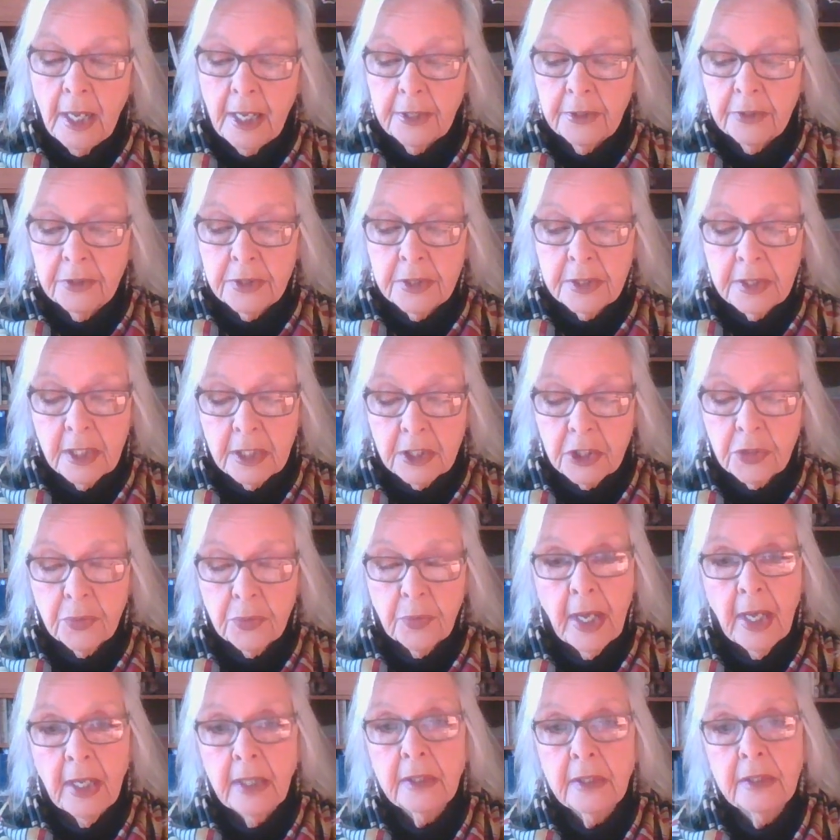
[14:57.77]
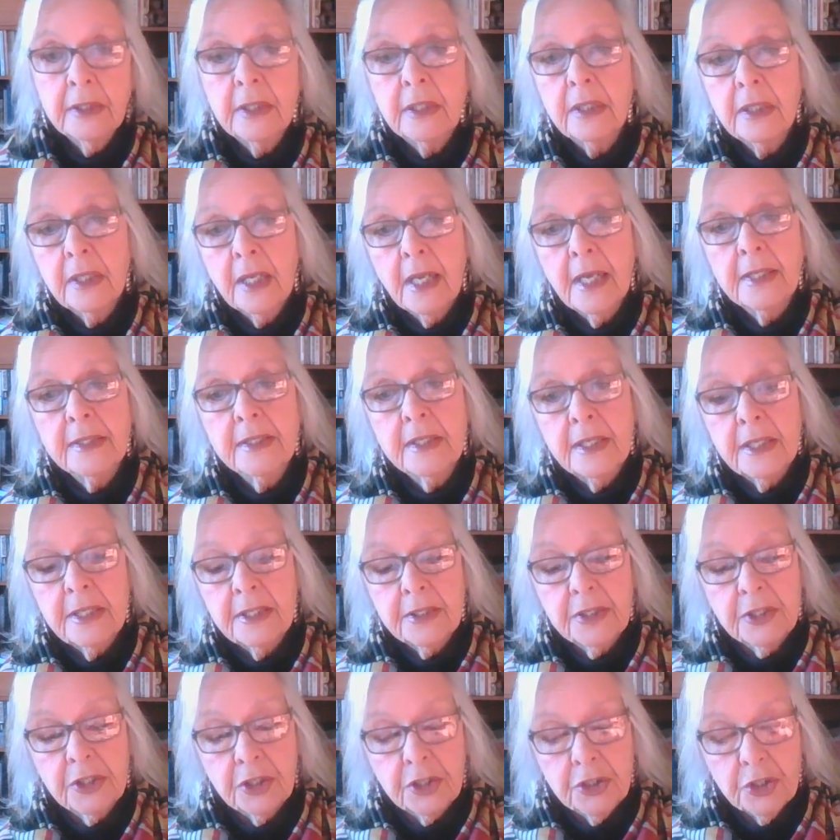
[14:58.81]
Heterosexuality as an
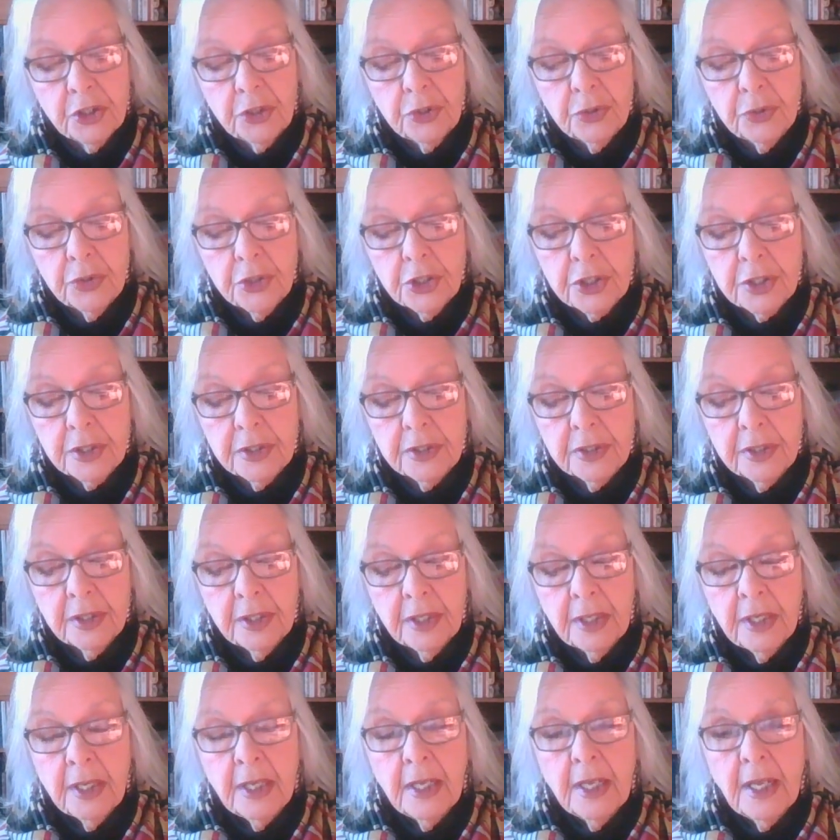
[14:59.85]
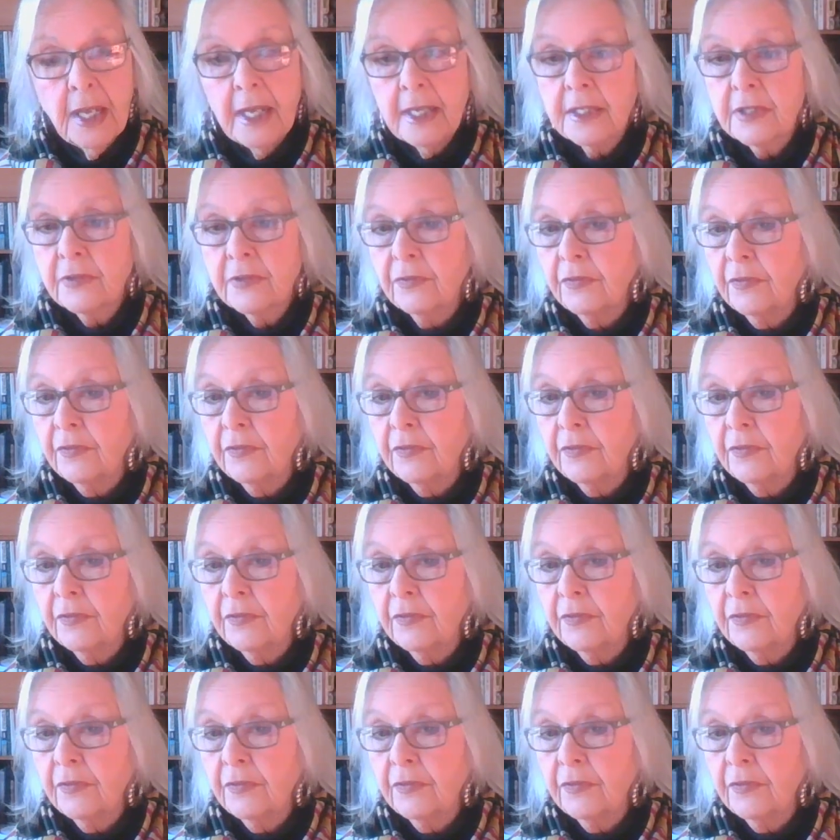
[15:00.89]
institution has